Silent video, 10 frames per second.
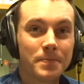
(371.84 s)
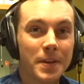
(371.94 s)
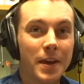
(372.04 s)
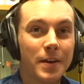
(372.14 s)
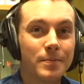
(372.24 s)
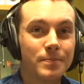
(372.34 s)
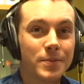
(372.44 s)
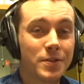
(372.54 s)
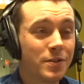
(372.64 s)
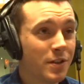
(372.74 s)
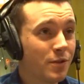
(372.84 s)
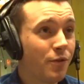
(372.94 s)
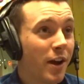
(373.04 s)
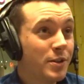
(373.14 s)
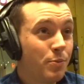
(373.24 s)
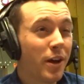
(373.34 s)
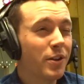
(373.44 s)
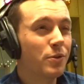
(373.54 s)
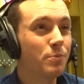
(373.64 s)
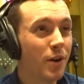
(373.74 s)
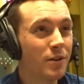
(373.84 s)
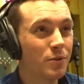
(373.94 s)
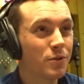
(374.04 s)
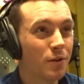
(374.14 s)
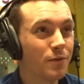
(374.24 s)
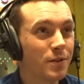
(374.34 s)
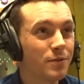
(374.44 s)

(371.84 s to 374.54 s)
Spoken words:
that's fresh, brand new stuff.